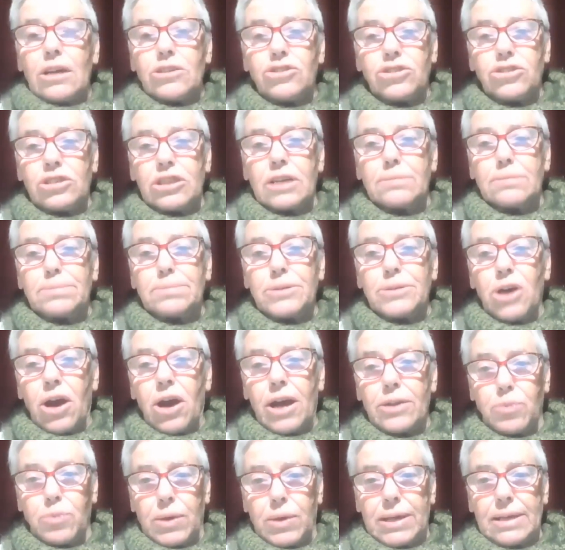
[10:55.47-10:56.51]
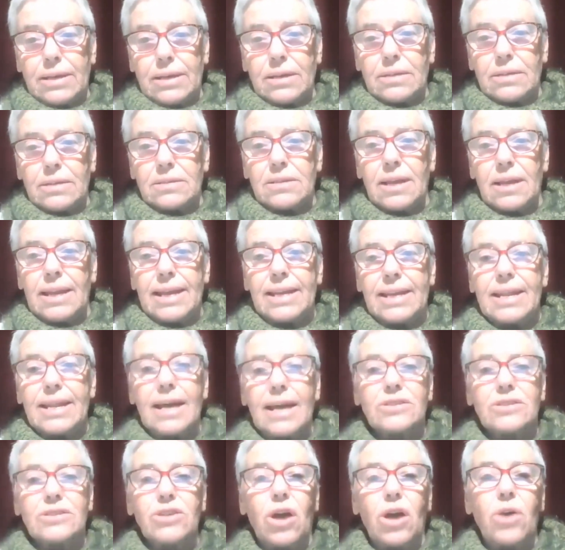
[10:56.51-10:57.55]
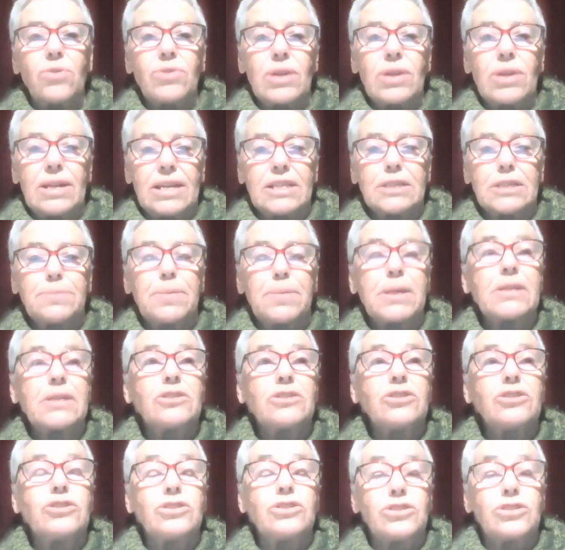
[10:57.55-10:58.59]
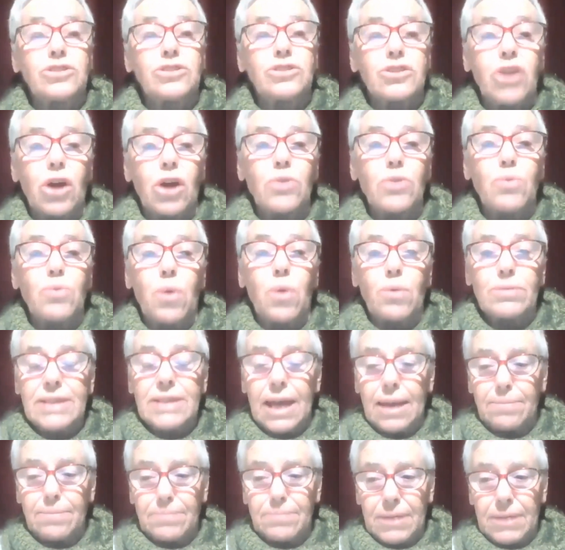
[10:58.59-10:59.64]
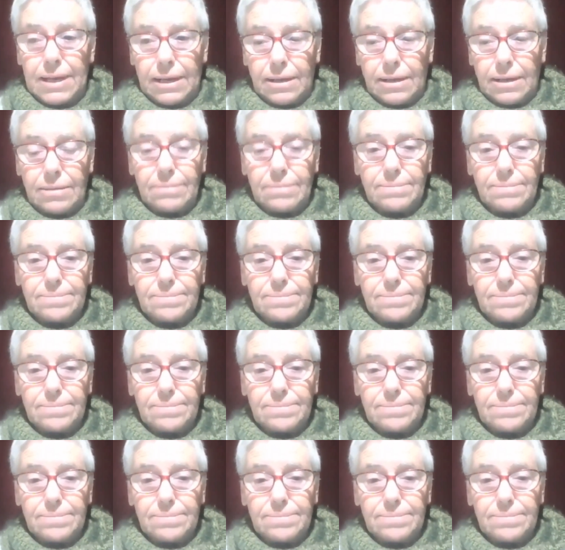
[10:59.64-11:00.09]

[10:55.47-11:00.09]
during Pride Week to let us older lesbians know what was happening.